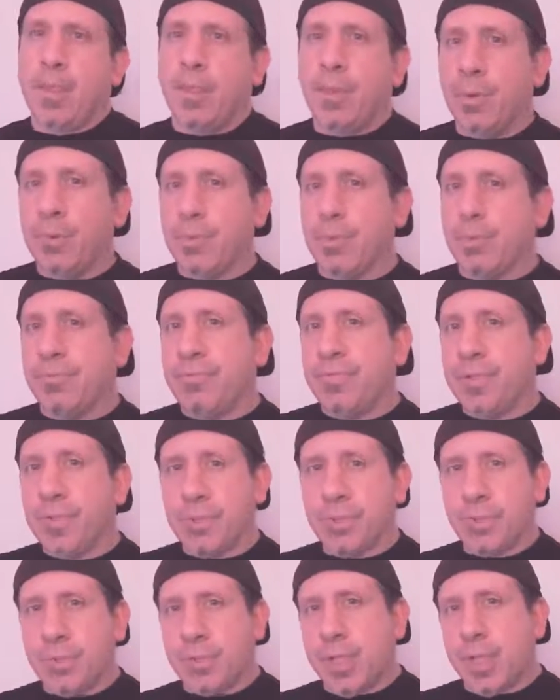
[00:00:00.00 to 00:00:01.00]
those
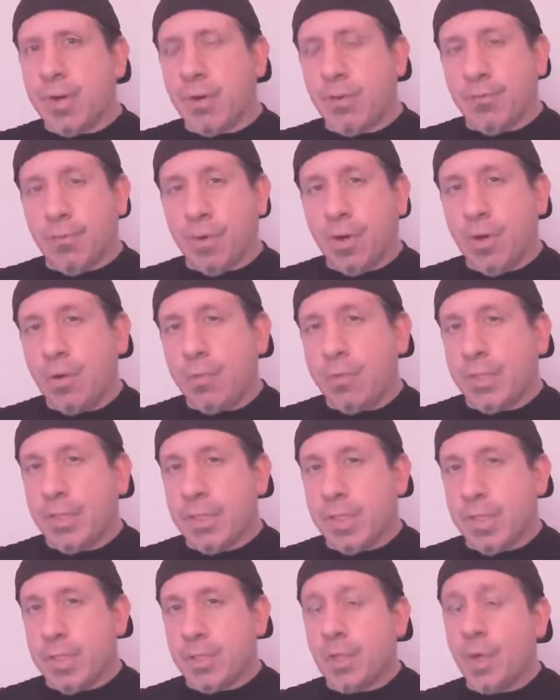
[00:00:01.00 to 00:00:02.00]
officials that are involved
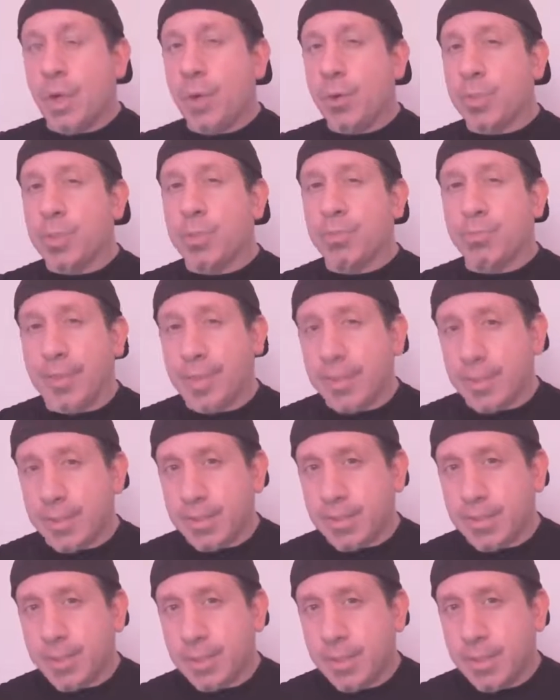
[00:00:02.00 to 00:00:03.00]
in these hoax
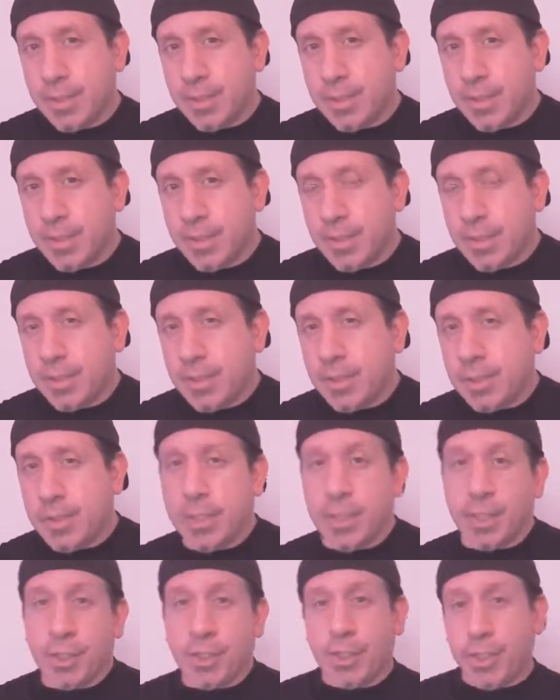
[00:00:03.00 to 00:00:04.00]
events,
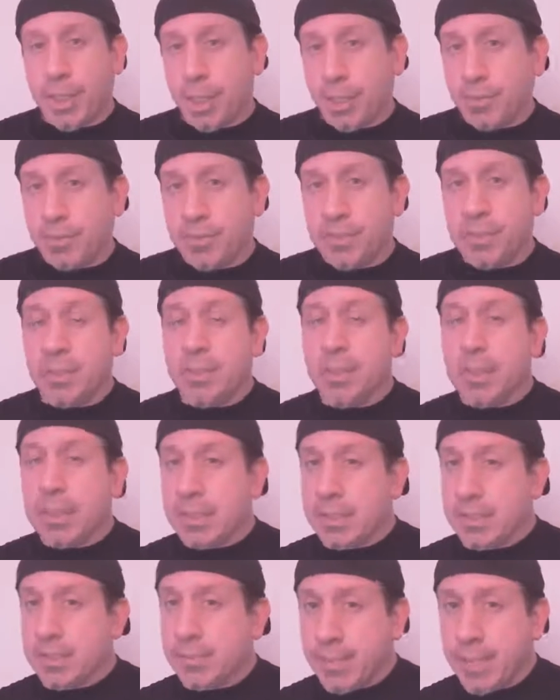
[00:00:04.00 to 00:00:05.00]
like sheriffs and
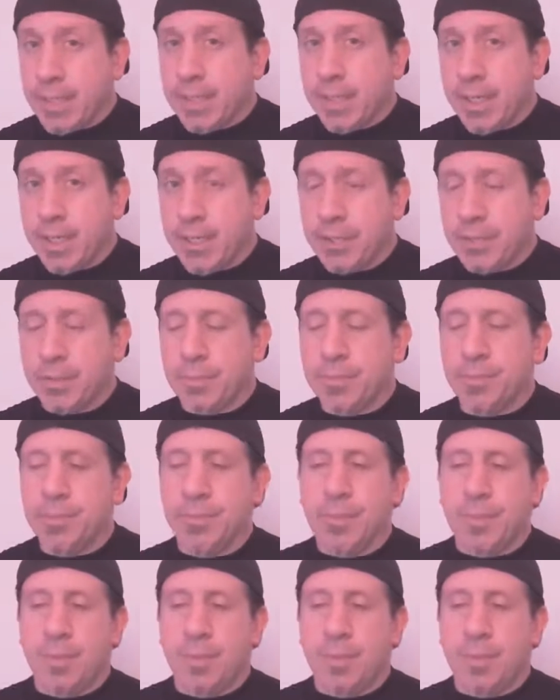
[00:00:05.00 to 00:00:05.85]
things of that nature.